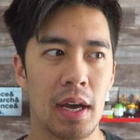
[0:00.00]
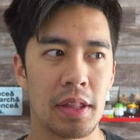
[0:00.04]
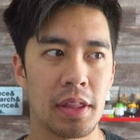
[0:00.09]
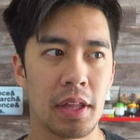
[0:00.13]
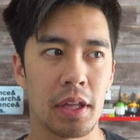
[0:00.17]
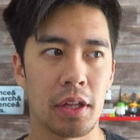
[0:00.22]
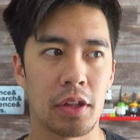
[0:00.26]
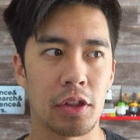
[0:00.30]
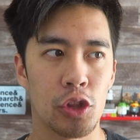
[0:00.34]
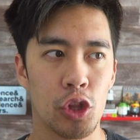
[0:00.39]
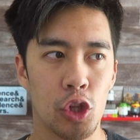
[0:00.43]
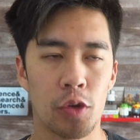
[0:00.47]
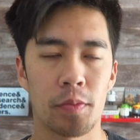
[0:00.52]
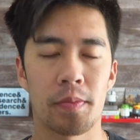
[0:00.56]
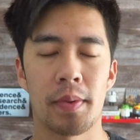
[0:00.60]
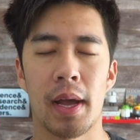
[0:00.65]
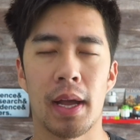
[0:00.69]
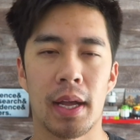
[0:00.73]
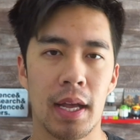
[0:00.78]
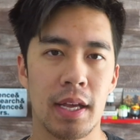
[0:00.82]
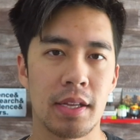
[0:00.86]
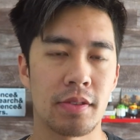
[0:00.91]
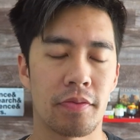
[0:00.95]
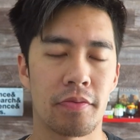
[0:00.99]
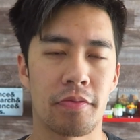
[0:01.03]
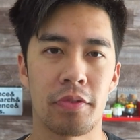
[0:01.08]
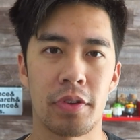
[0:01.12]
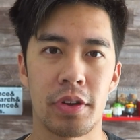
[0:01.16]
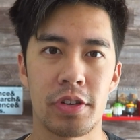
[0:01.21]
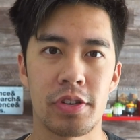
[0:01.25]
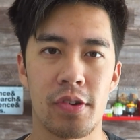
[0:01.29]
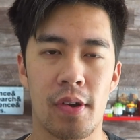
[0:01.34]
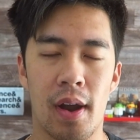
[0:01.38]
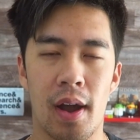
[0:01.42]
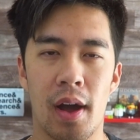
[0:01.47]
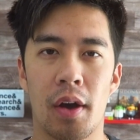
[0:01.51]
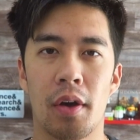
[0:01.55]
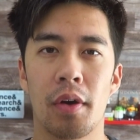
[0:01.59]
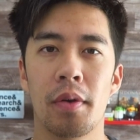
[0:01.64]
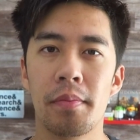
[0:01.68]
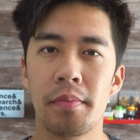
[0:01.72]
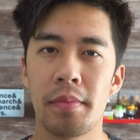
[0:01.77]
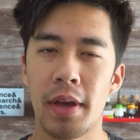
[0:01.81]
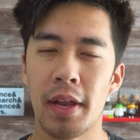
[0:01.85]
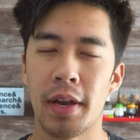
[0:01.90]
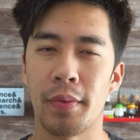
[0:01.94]
I think LookBack has a free trial.
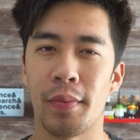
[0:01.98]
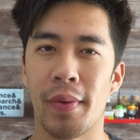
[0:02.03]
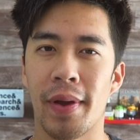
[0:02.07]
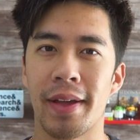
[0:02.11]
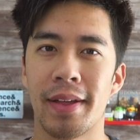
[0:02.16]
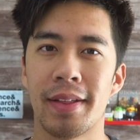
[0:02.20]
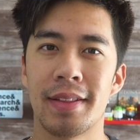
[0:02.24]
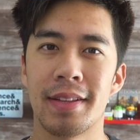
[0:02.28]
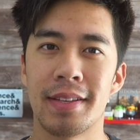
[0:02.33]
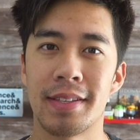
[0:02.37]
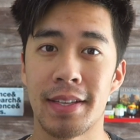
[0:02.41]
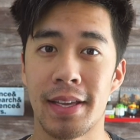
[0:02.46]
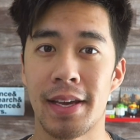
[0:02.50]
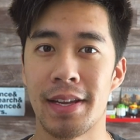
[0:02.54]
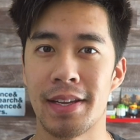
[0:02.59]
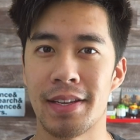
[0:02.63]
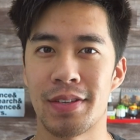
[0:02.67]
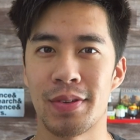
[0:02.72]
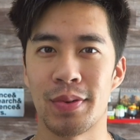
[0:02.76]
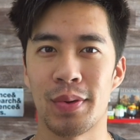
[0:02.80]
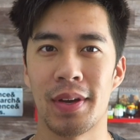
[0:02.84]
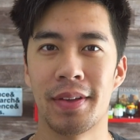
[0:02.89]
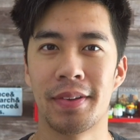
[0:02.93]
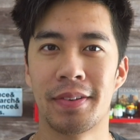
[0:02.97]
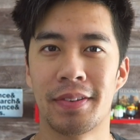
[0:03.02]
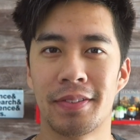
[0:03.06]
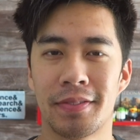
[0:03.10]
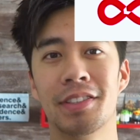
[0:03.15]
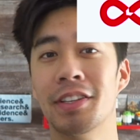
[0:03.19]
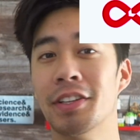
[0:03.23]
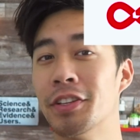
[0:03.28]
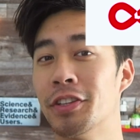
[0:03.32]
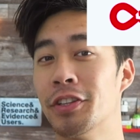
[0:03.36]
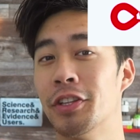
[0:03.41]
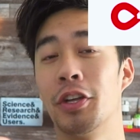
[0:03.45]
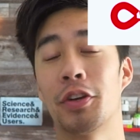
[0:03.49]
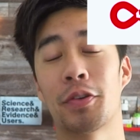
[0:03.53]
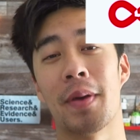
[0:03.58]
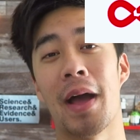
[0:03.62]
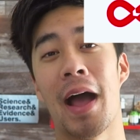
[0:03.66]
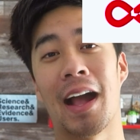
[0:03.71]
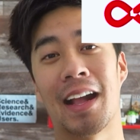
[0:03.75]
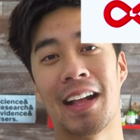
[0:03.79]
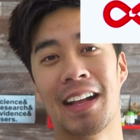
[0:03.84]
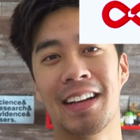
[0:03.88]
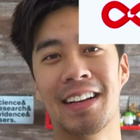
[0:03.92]
Anyway, let's get into it.
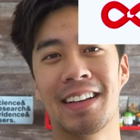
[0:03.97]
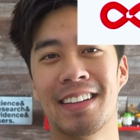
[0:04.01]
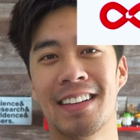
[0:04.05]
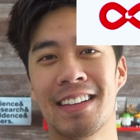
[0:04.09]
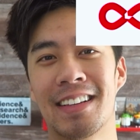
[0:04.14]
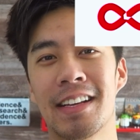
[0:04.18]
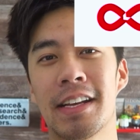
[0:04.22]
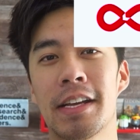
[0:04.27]
LookBack.